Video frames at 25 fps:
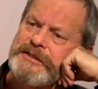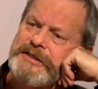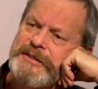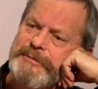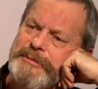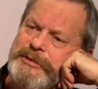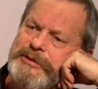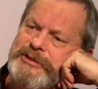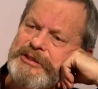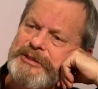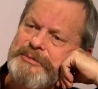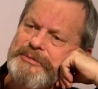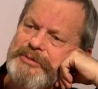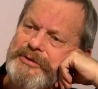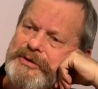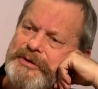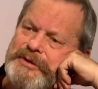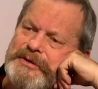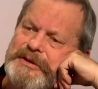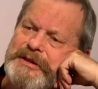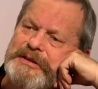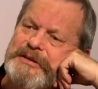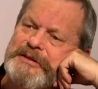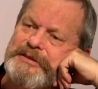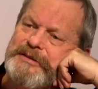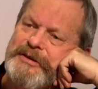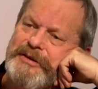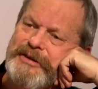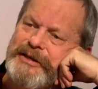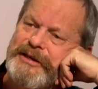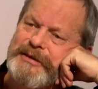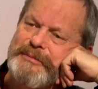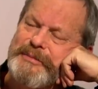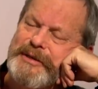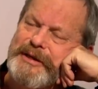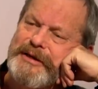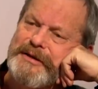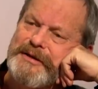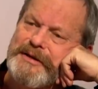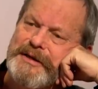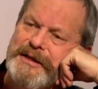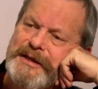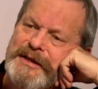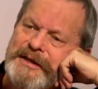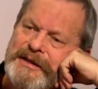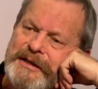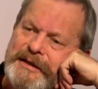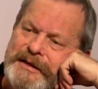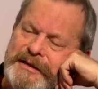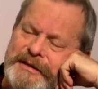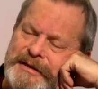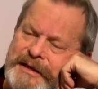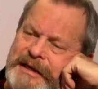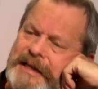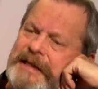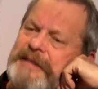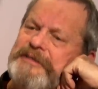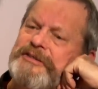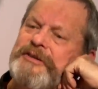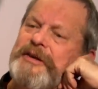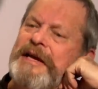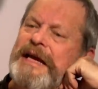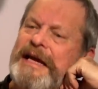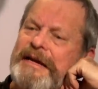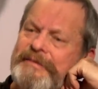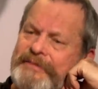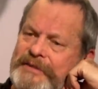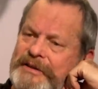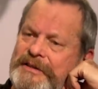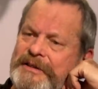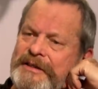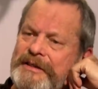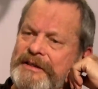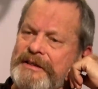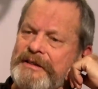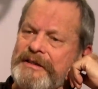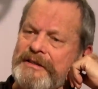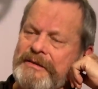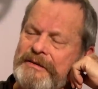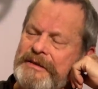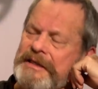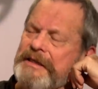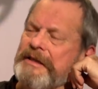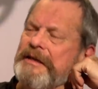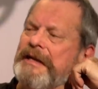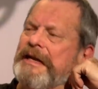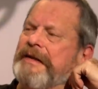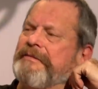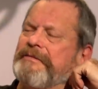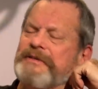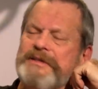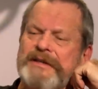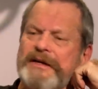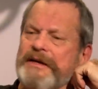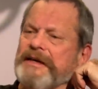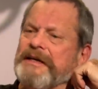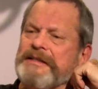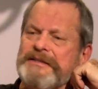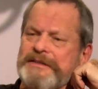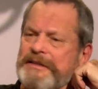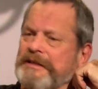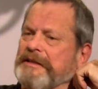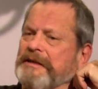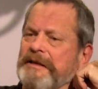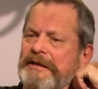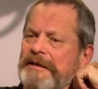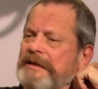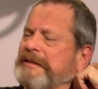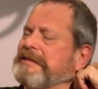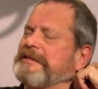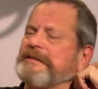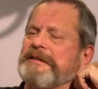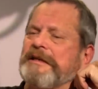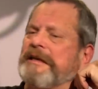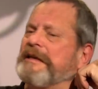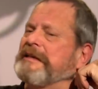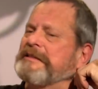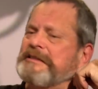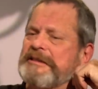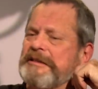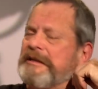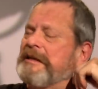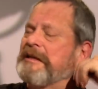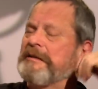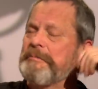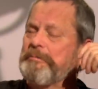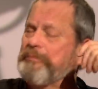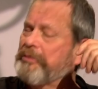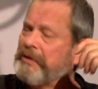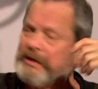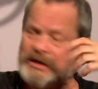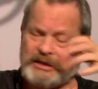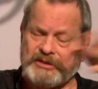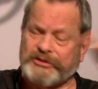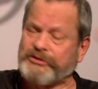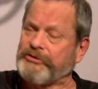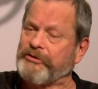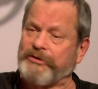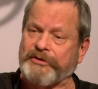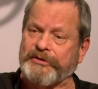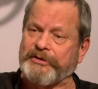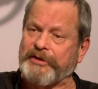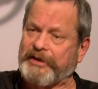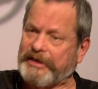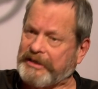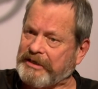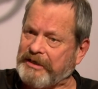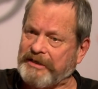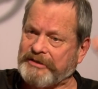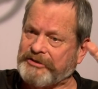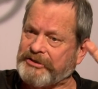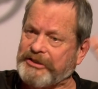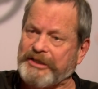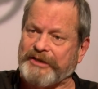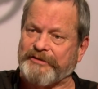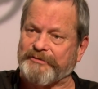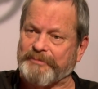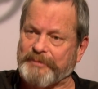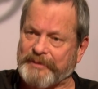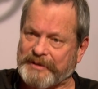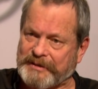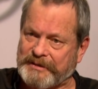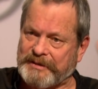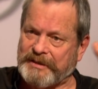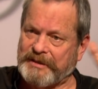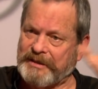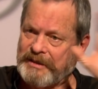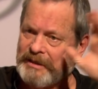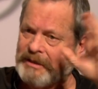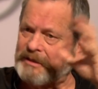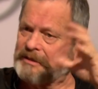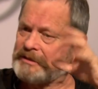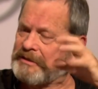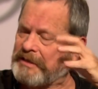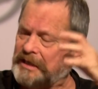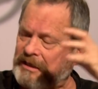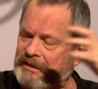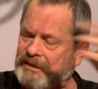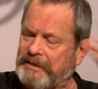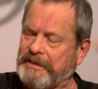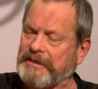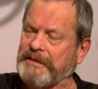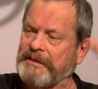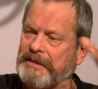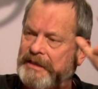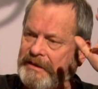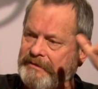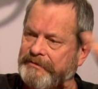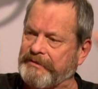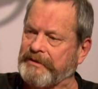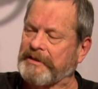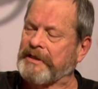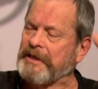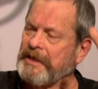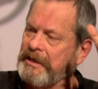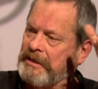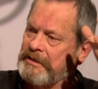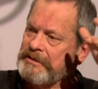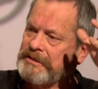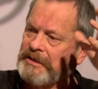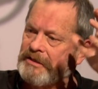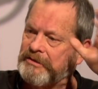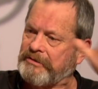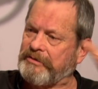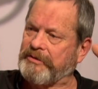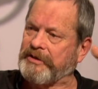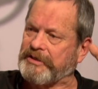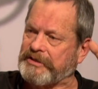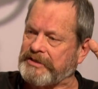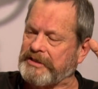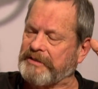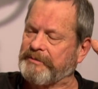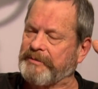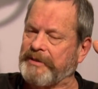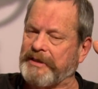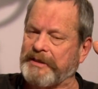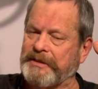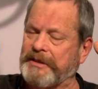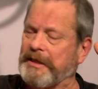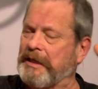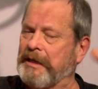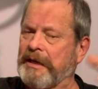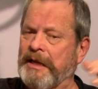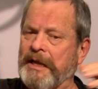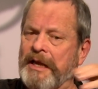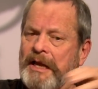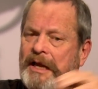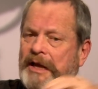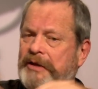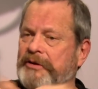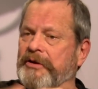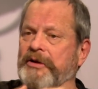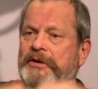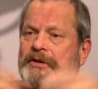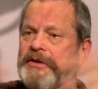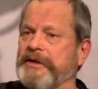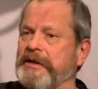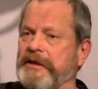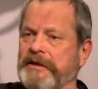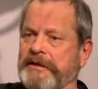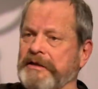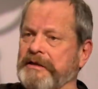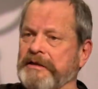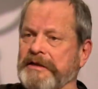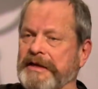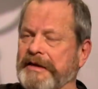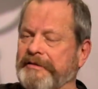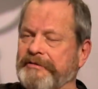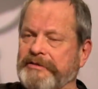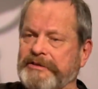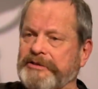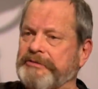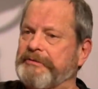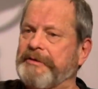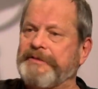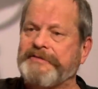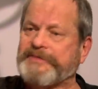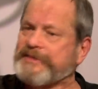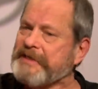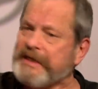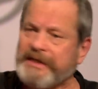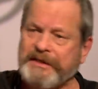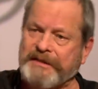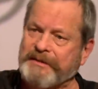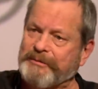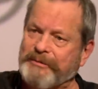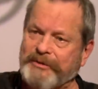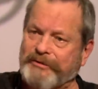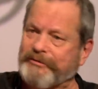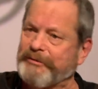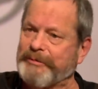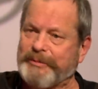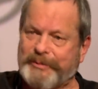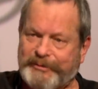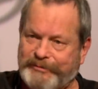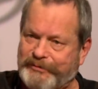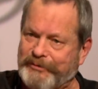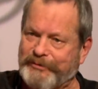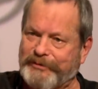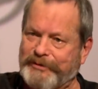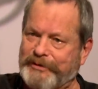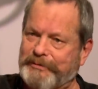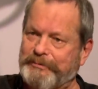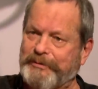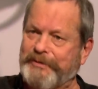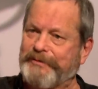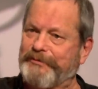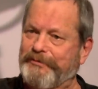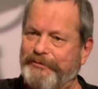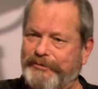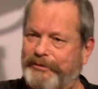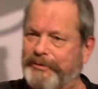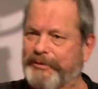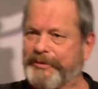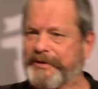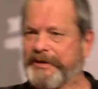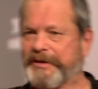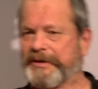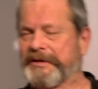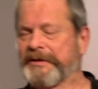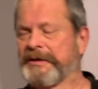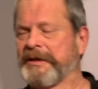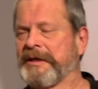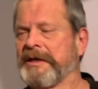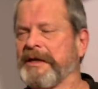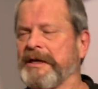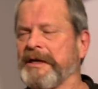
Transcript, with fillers: is the most important thing to talk mm. about. And so Avatar. Okay, now Avatar is a, it's it's a pretty extraordinary achievement yes. on a technical level. There's no question about that. And all the other levels, we've seen the movie before in one form or another.